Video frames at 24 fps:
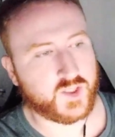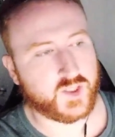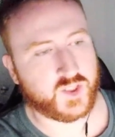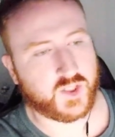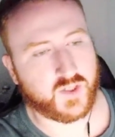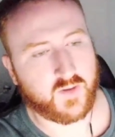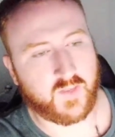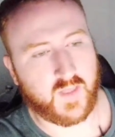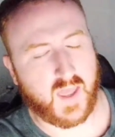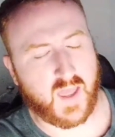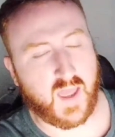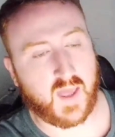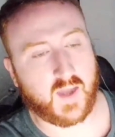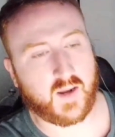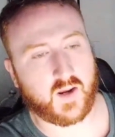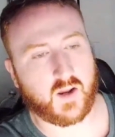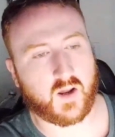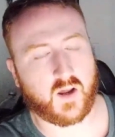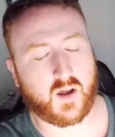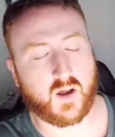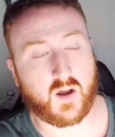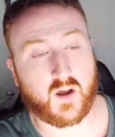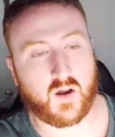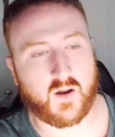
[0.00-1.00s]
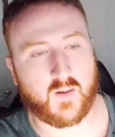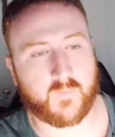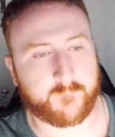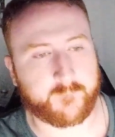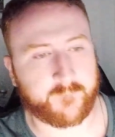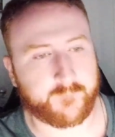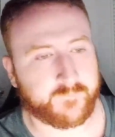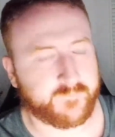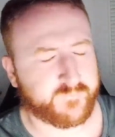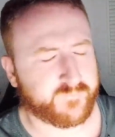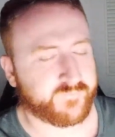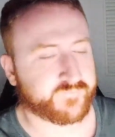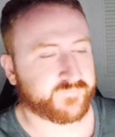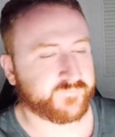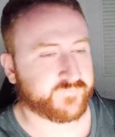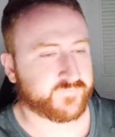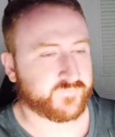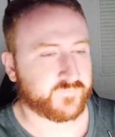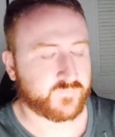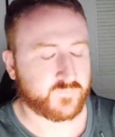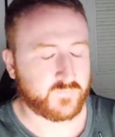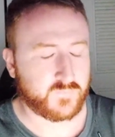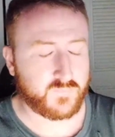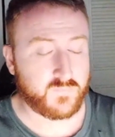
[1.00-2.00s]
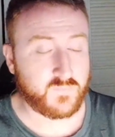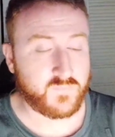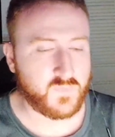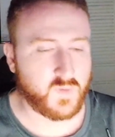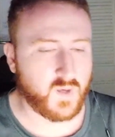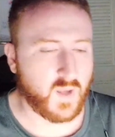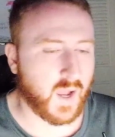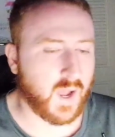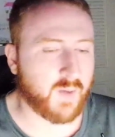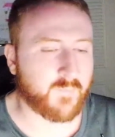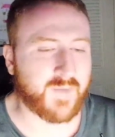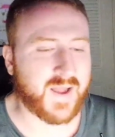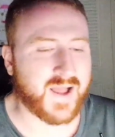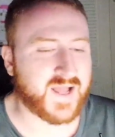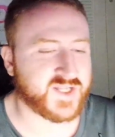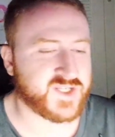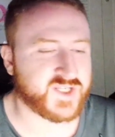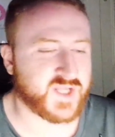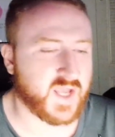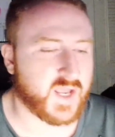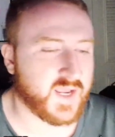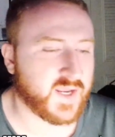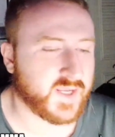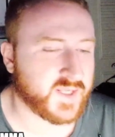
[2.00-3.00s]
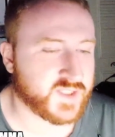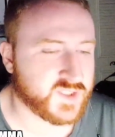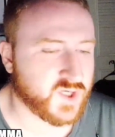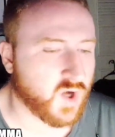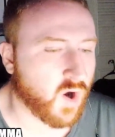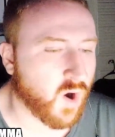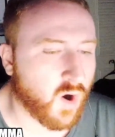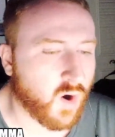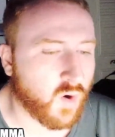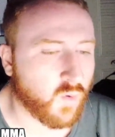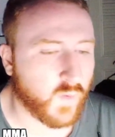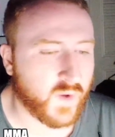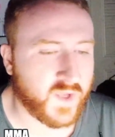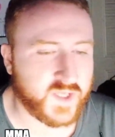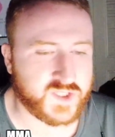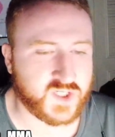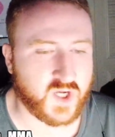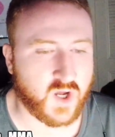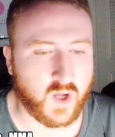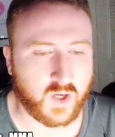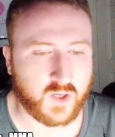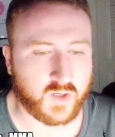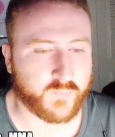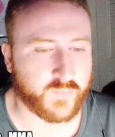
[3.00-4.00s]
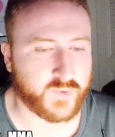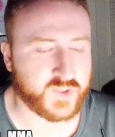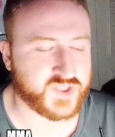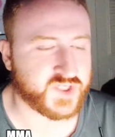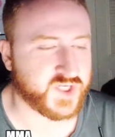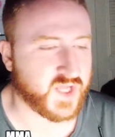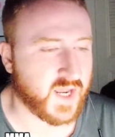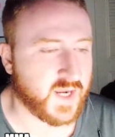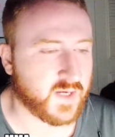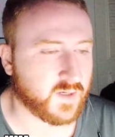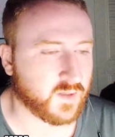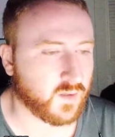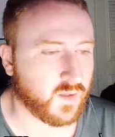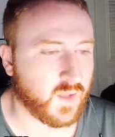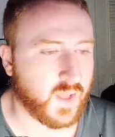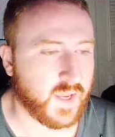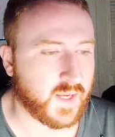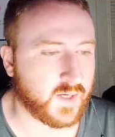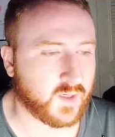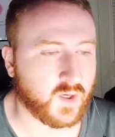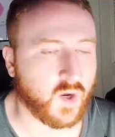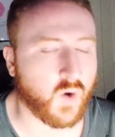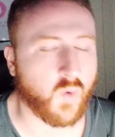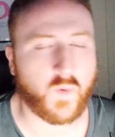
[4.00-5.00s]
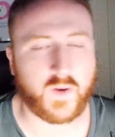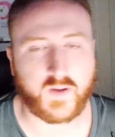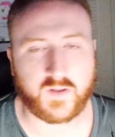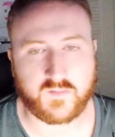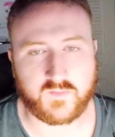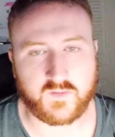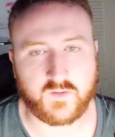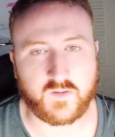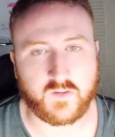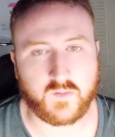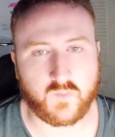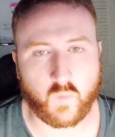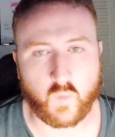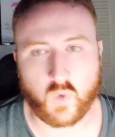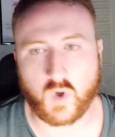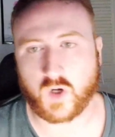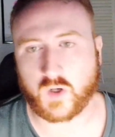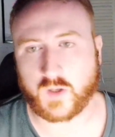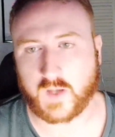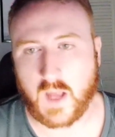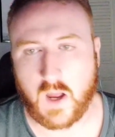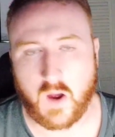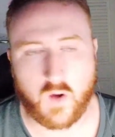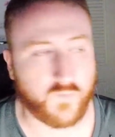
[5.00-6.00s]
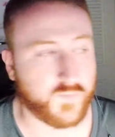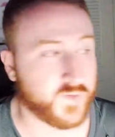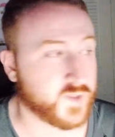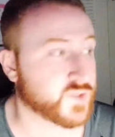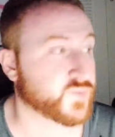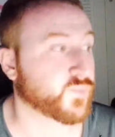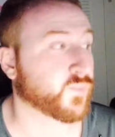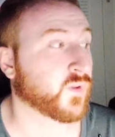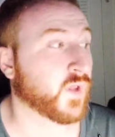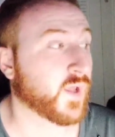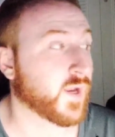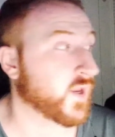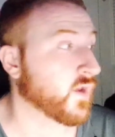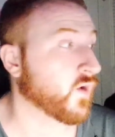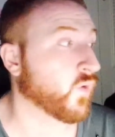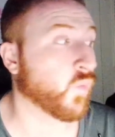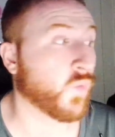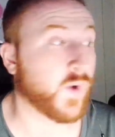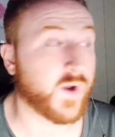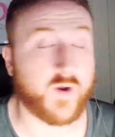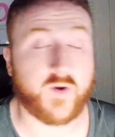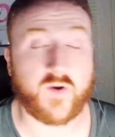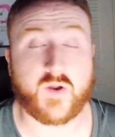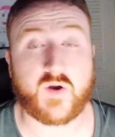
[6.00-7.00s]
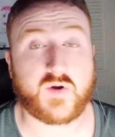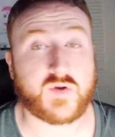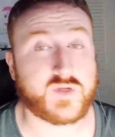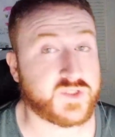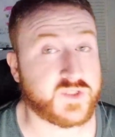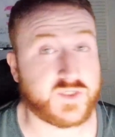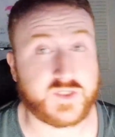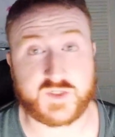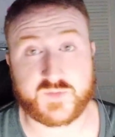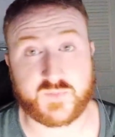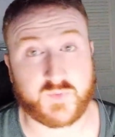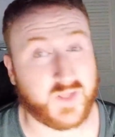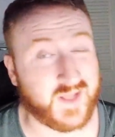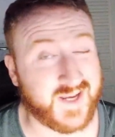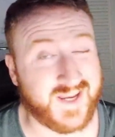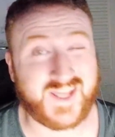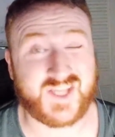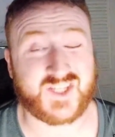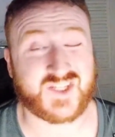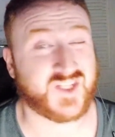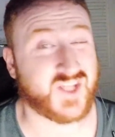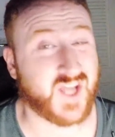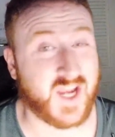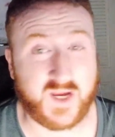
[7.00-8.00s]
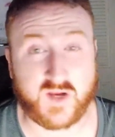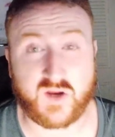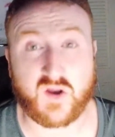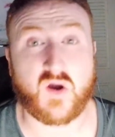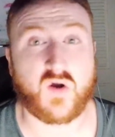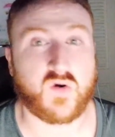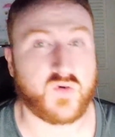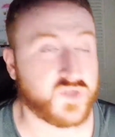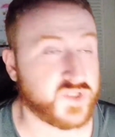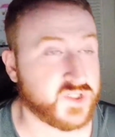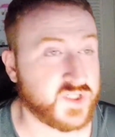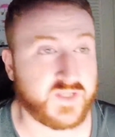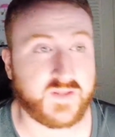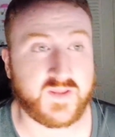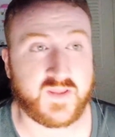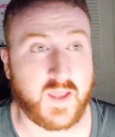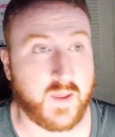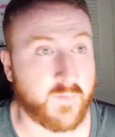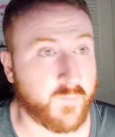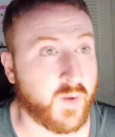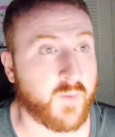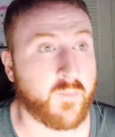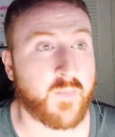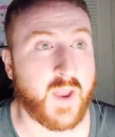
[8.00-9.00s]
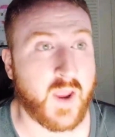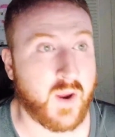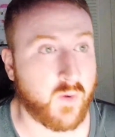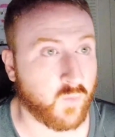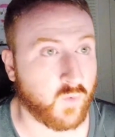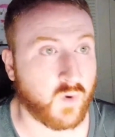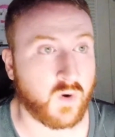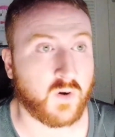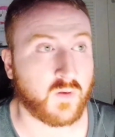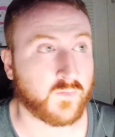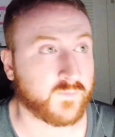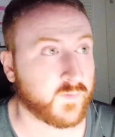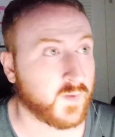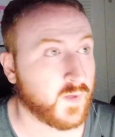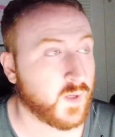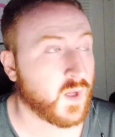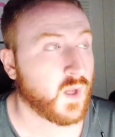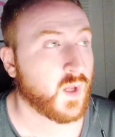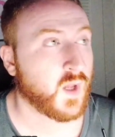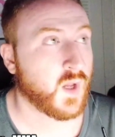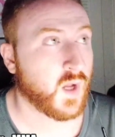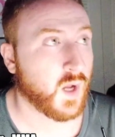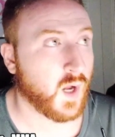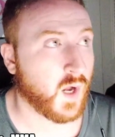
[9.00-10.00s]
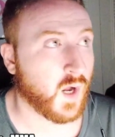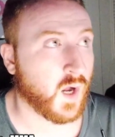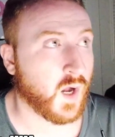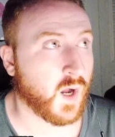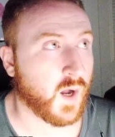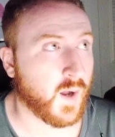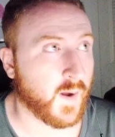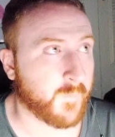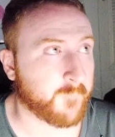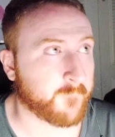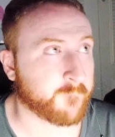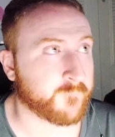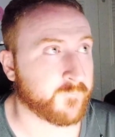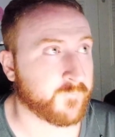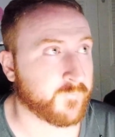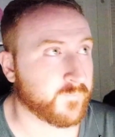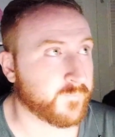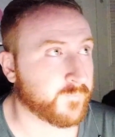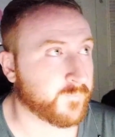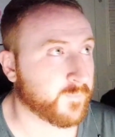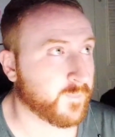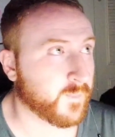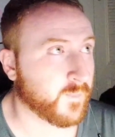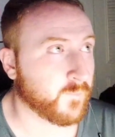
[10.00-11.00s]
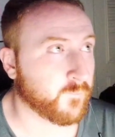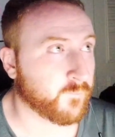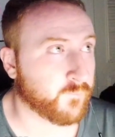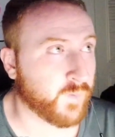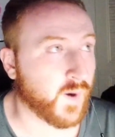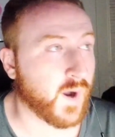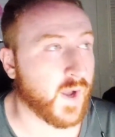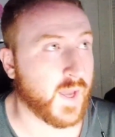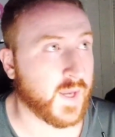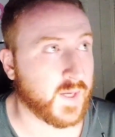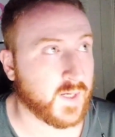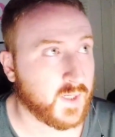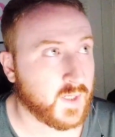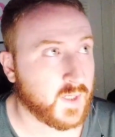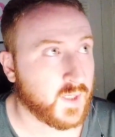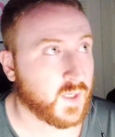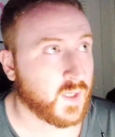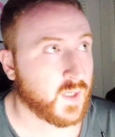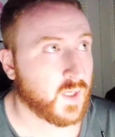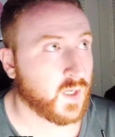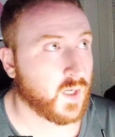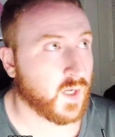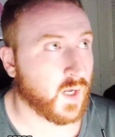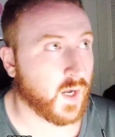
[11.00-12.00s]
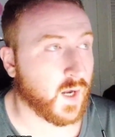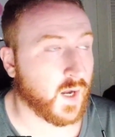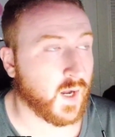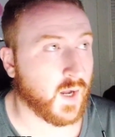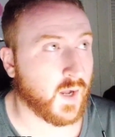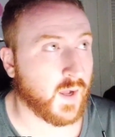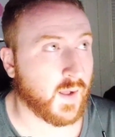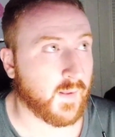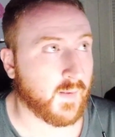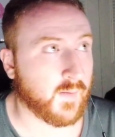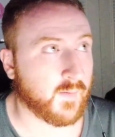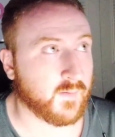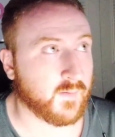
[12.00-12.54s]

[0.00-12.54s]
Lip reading: to that, I'm not saying it's always 100% like going to work out. There's plenty of weirdos, there's plenty of psychos in the MMA world. But I